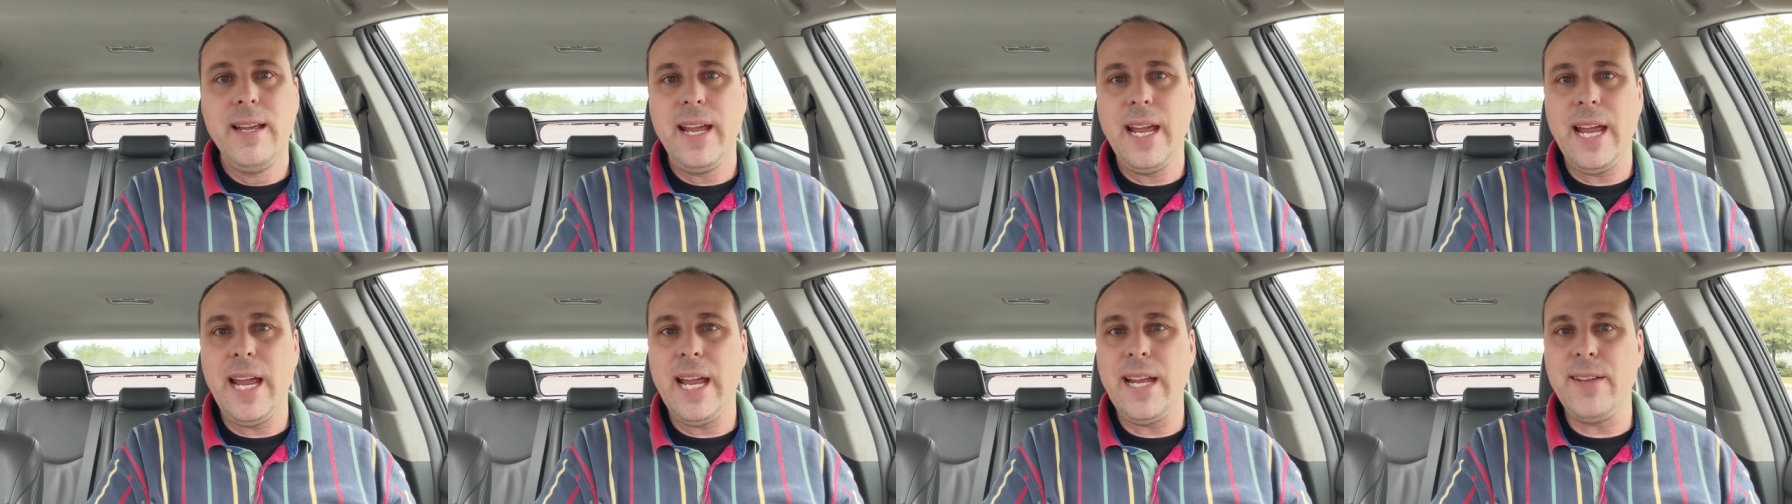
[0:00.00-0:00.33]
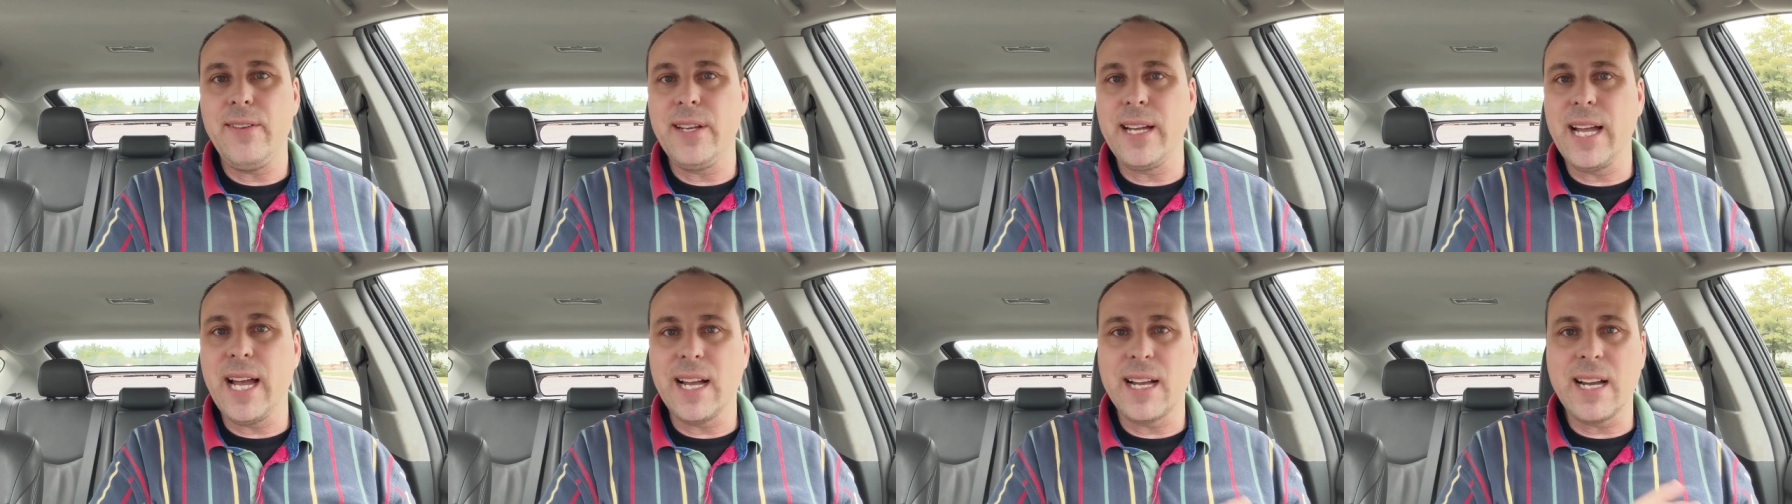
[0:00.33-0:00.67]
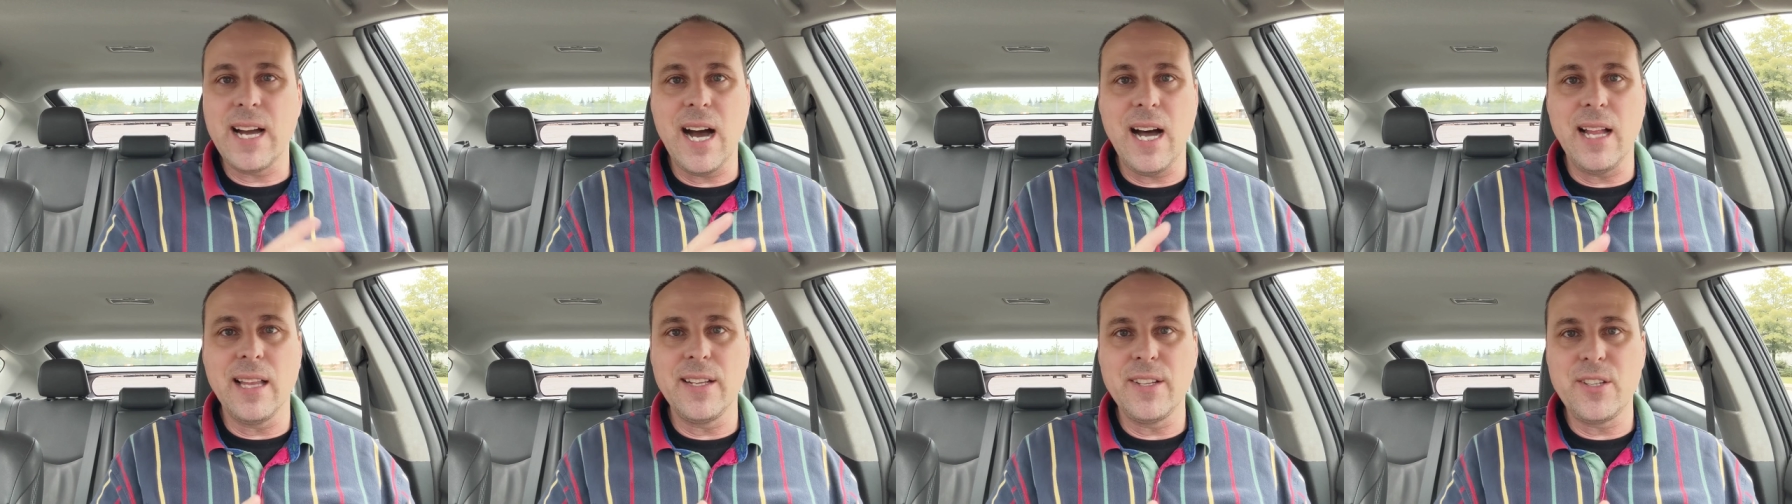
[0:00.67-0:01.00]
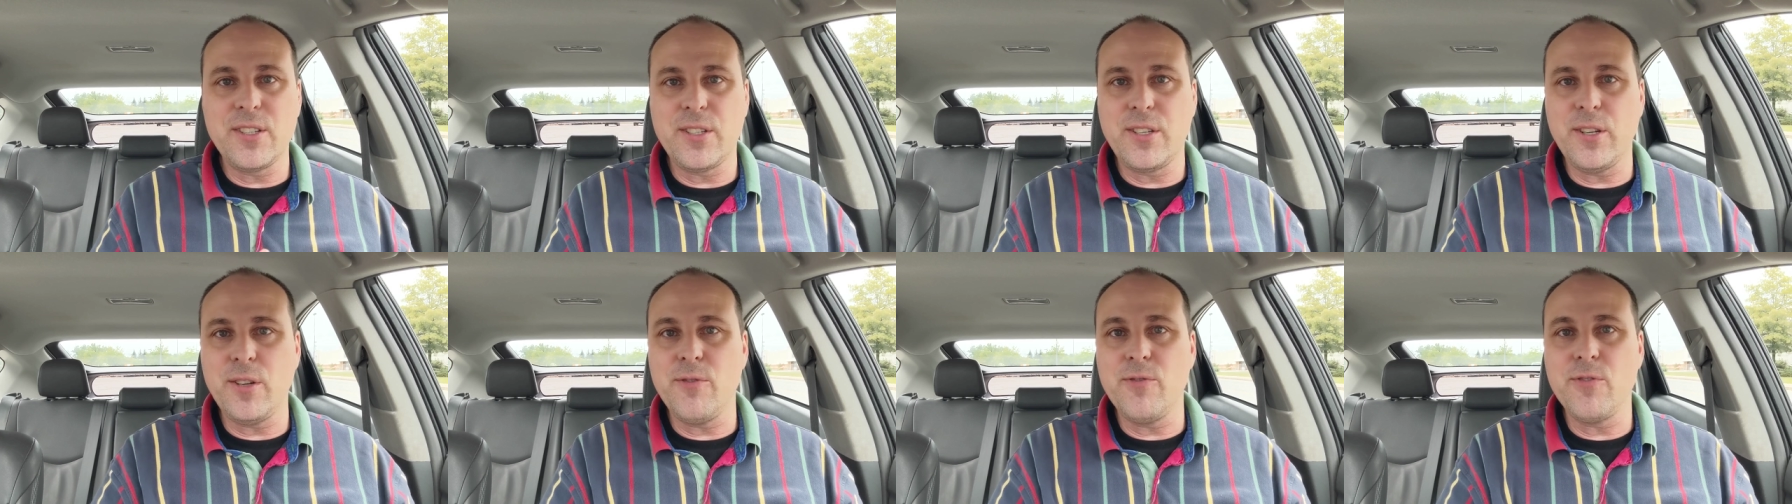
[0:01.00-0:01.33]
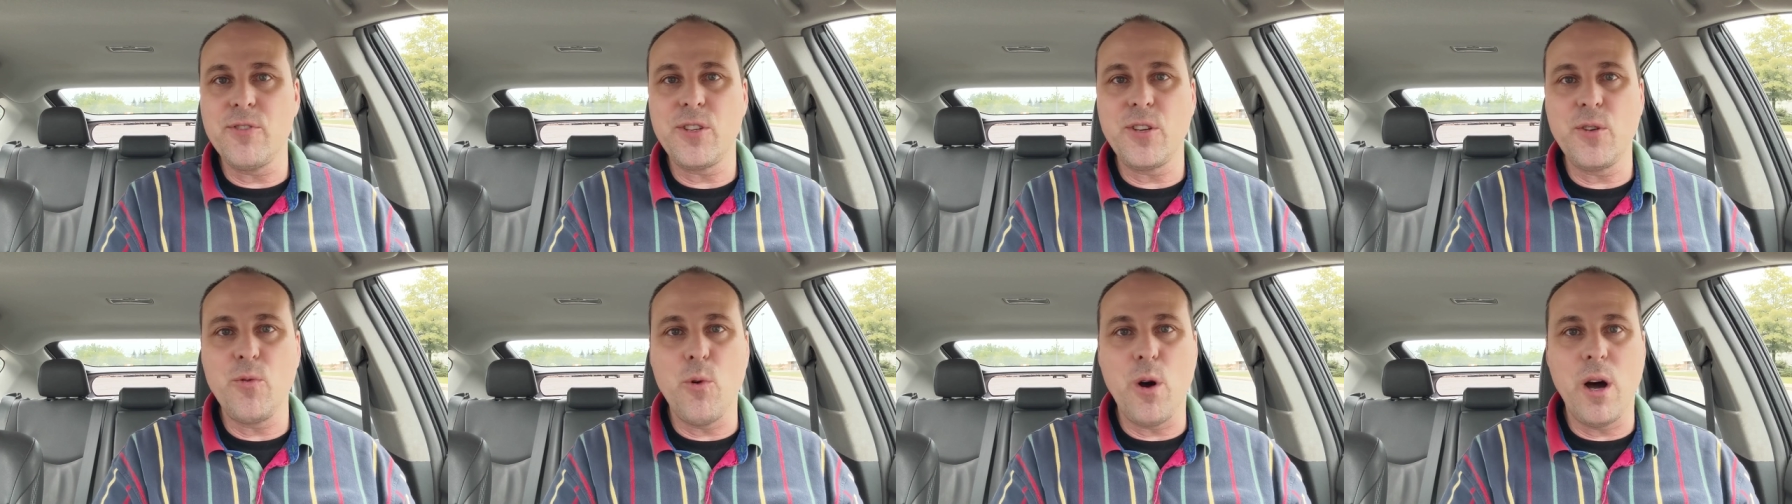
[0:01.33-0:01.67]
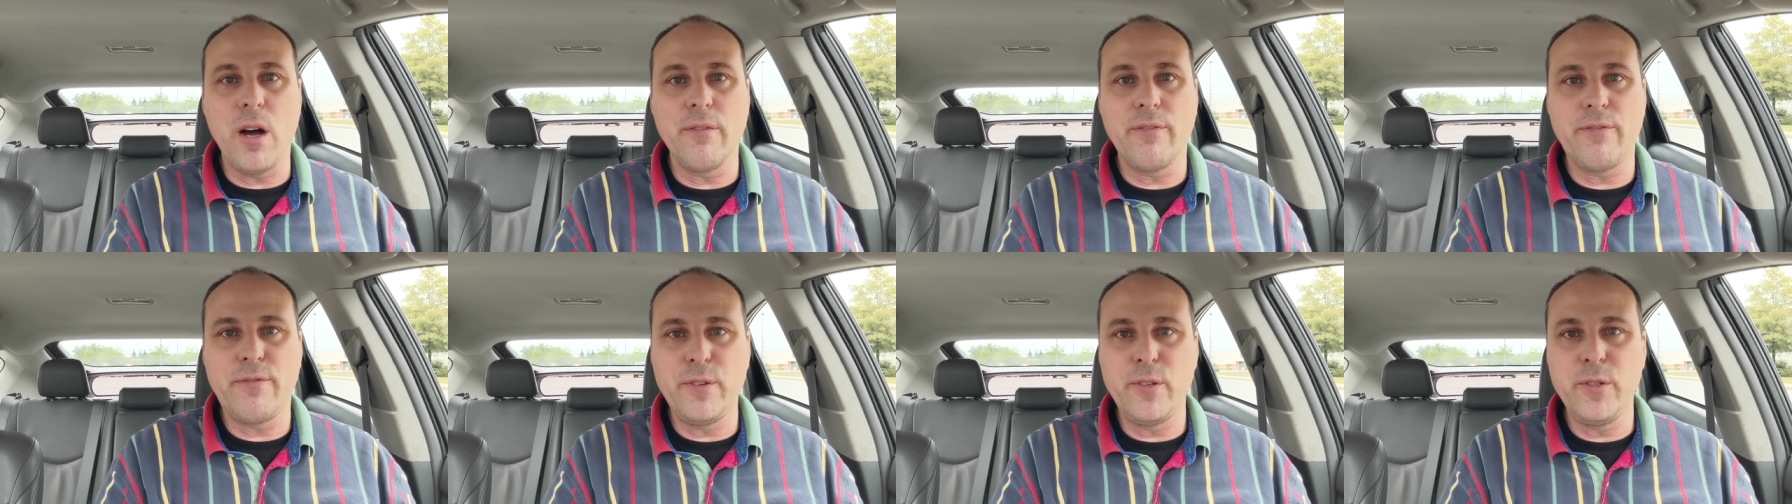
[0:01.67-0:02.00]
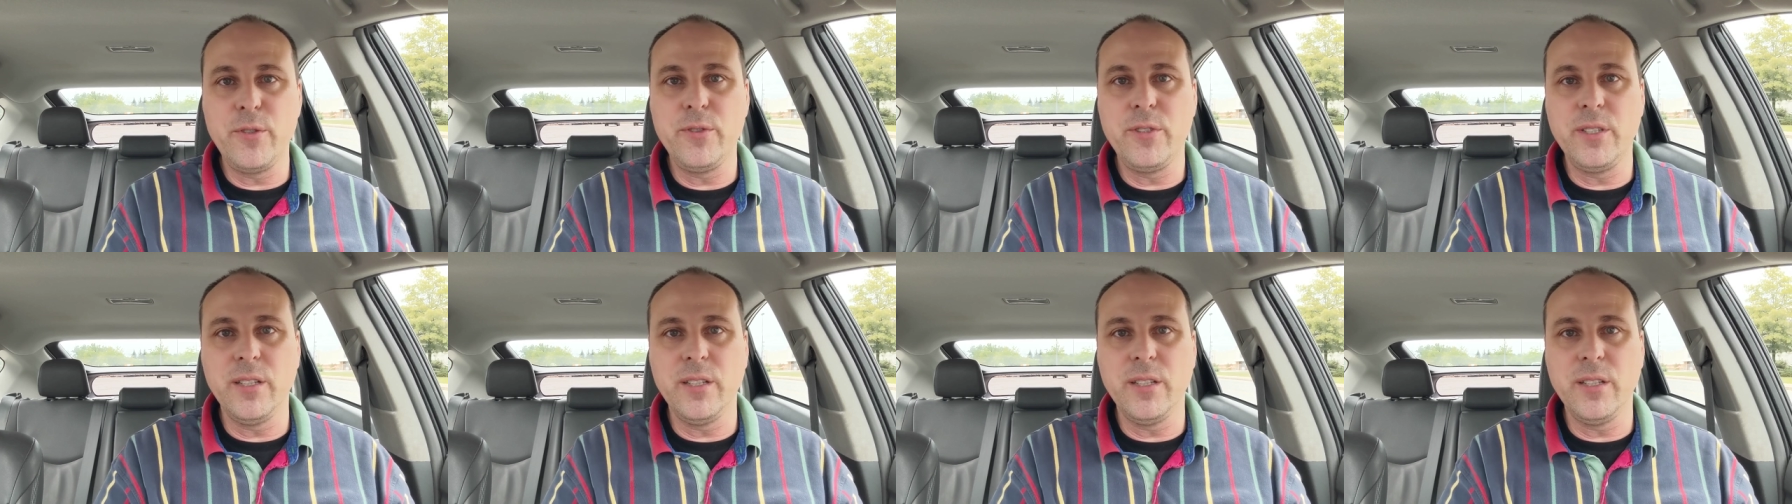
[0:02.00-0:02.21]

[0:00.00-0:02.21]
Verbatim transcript: and you got college students who want food